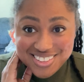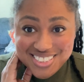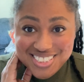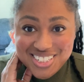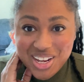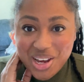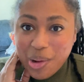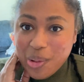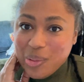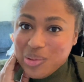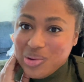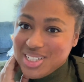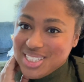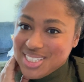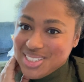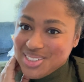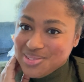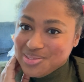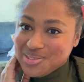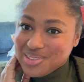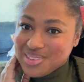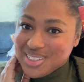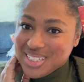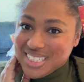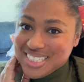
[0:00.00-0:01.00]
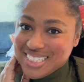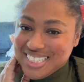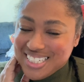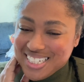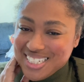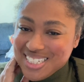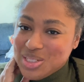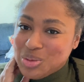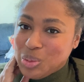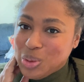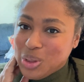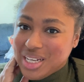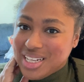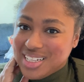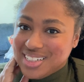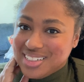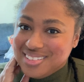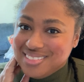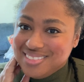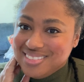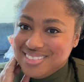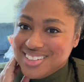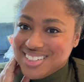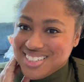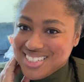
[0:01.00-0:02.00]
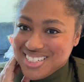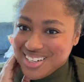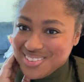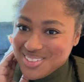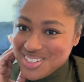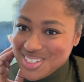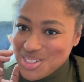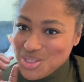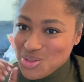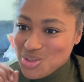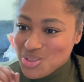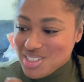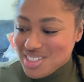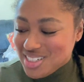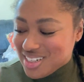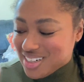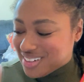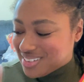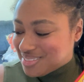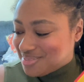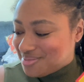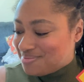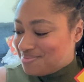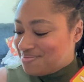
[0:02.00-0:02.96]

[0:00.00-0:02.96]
So this one sounds interesting.